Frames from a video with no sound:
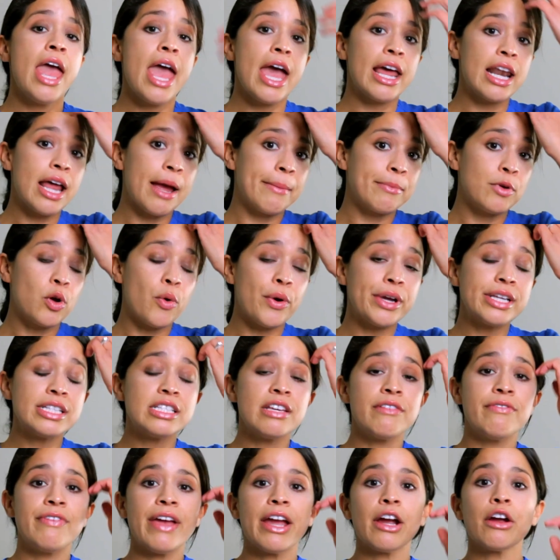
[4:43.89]
and I'm going
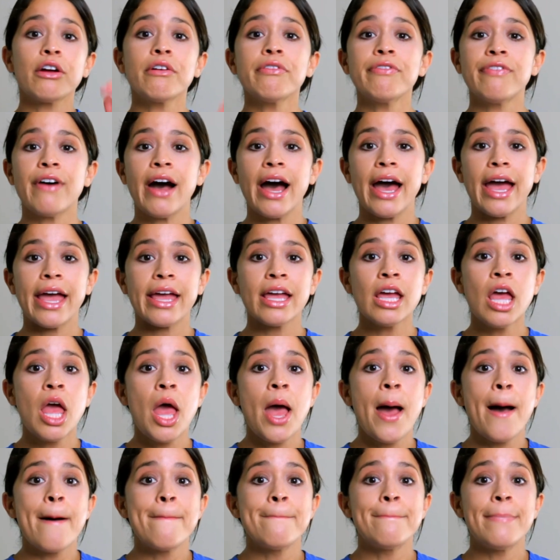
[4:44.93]
to verify
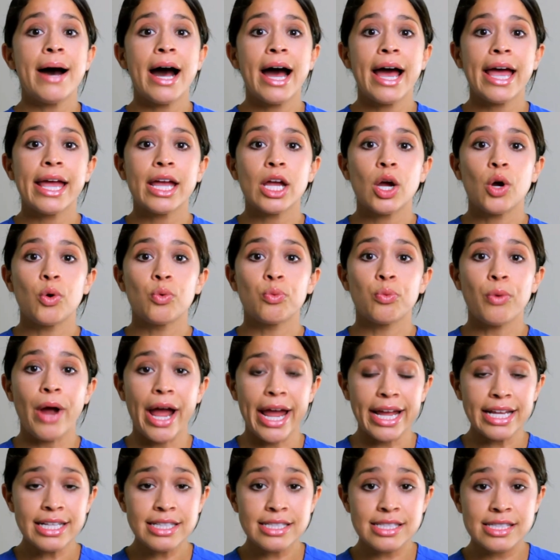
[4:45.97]
my
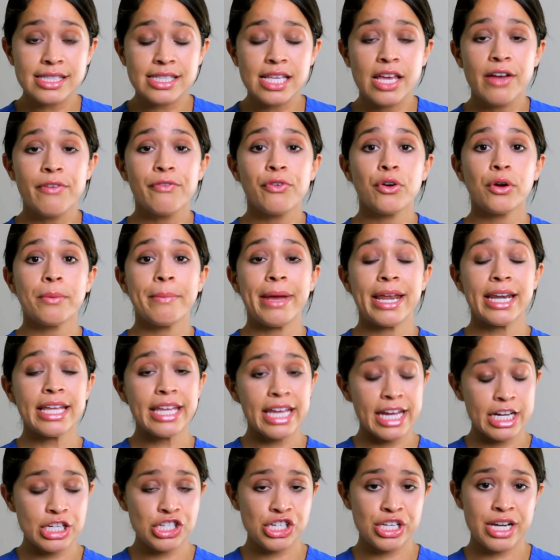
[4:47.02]
rights for
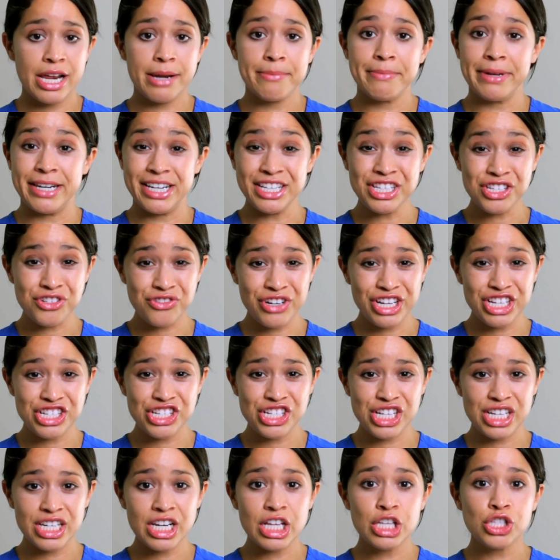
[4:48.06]
medication
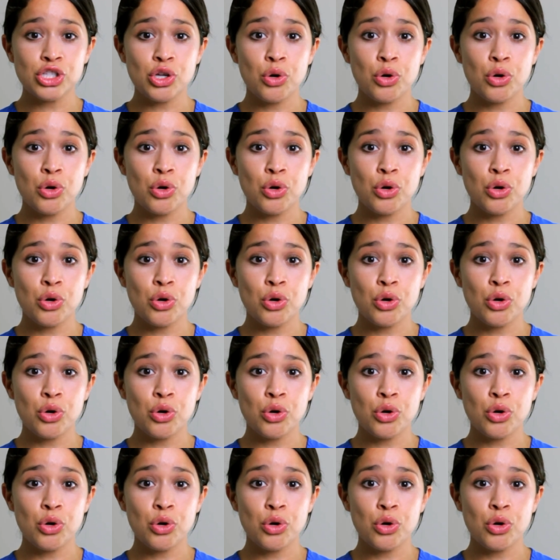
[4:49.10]
administration.